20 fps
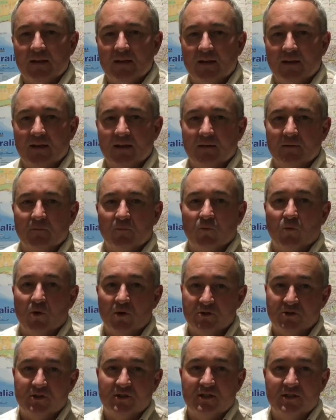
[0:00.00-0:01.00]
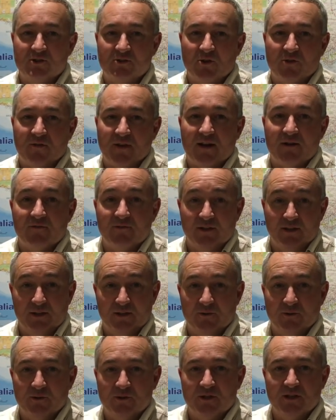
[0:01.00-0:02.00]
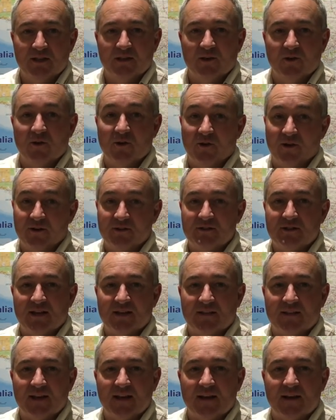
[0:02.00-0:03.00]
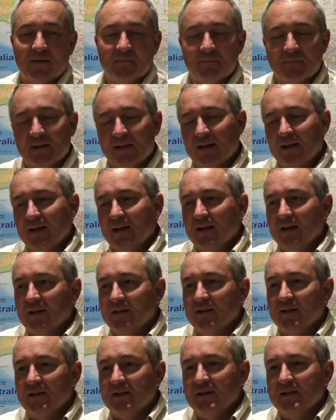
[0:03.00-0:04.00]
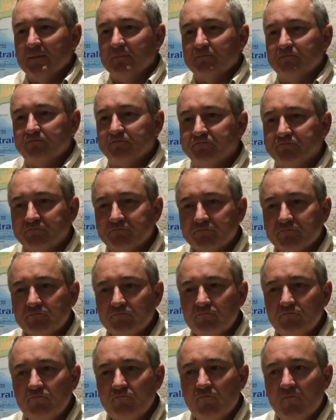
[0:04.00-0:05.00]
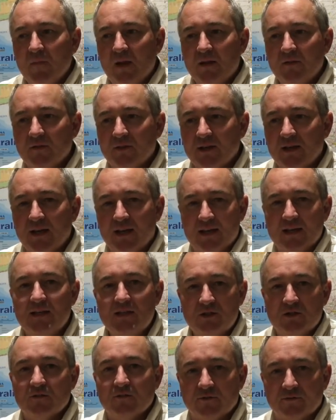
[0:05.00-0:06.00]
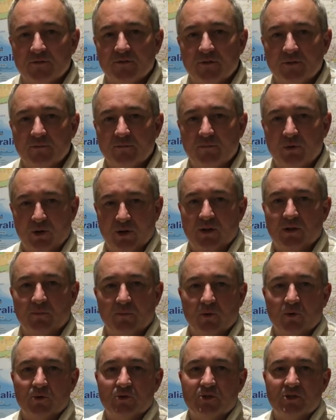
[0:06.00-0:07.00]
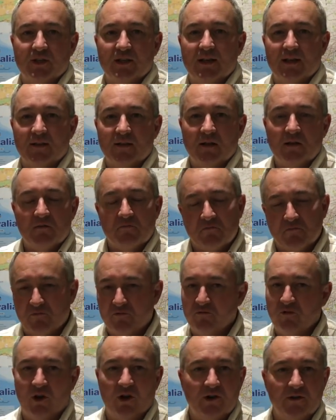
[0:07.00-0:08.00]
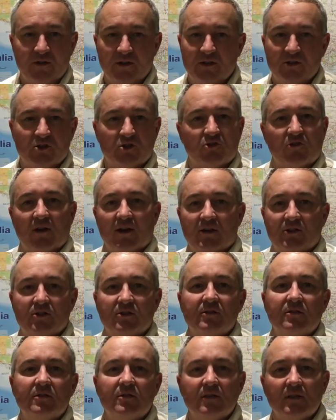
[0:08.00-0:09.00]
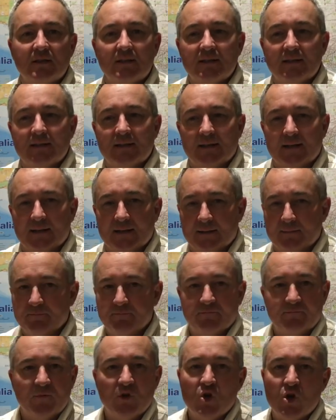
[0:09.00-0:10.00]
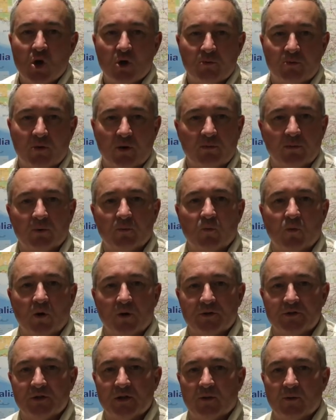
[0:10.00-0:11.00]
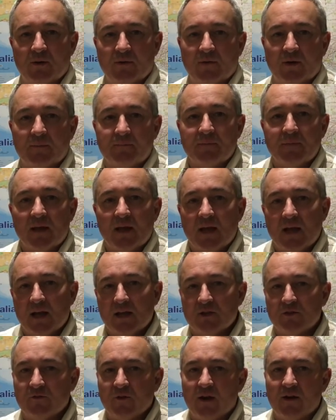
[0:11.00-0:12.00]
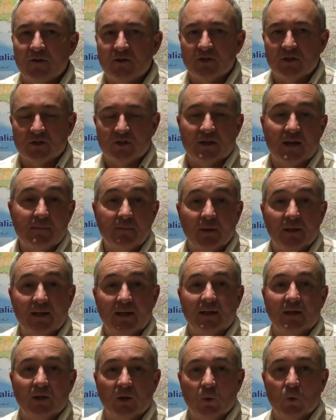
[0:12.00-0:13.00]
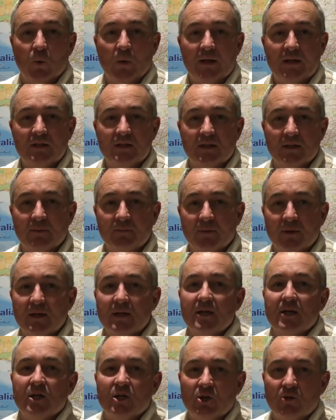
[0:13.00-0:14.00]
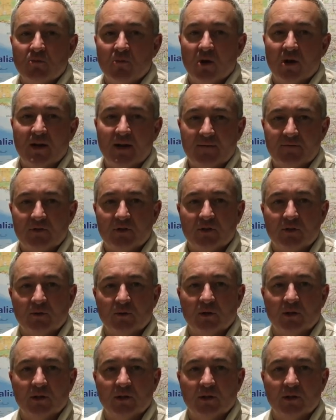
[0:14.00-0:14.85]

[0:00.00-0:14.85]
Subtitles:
whilst he's got that really good deal on, I'd take that up. The ease of putting the boards together, follow the instructions, no problem whatsoever. As far as assembly into the wingtip, you might have to do a